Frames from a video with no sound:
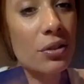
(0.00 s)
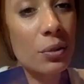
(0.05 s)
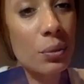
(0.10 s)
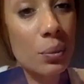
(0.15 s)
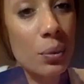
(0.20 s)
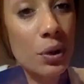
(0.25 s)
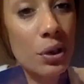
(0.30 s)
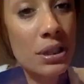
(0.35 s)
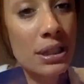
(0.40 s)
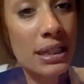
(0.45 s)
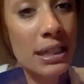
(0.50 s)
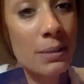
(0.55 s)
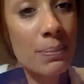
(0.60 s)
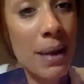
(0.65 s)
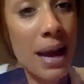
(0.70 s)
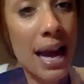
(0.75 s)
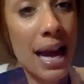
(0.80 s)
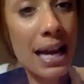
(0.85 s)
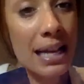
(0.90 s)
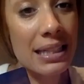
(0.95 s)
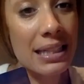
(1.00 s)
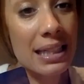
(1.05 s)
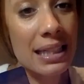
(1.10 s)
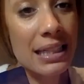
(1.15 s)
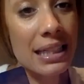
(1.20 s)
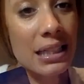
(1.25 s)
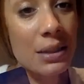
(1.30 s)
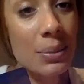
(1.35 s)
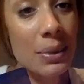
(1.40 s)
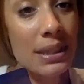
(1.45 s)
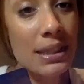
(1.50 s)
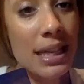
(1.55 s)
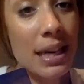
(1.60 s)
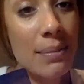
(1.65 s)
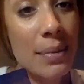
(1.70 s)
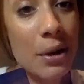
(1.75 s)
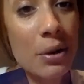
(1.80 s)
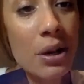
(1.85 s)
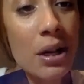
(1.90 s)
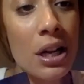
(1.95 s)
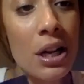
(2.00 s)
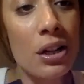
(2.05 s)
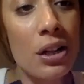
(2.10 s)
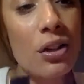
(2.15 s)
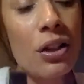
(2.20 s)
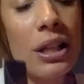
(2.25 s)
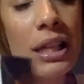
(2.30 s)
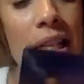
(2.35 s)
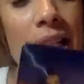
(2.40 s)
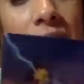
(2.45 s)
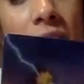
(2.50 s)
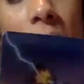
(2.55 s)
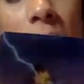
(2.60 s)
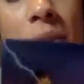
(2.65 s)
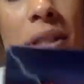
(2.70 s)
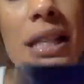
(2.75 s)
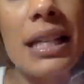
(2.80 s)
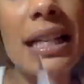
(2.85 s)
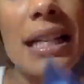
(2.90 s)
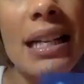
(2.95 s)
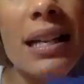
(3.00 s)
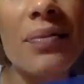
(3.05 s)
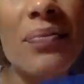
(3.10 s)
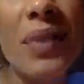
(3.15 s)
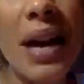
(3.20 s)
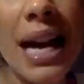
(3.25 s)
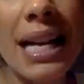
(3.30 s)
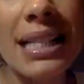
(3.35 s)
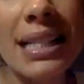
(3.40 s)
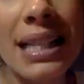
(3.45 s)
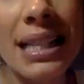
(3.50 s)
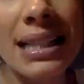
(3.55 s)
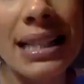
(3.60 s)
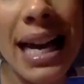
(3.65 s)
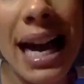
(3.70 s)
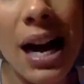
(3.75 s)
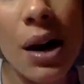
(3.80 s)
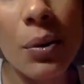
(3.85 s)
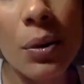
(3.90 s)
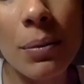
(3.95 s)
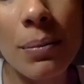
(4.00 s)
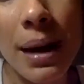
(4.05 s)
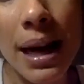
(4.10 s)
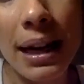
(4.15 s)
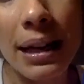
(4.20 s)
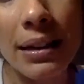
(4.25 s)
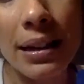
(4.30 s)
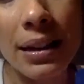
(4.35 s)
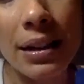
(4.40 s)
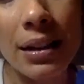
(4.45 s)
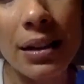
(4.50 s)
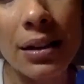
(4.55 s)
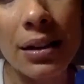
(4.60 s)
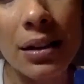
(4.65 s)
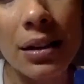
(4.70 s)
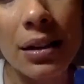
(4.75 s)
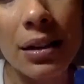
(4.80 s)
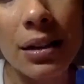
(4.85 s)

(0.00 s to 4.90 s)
worst is past. This is what's come out. Look at it. It's almost like that's the Tower back there.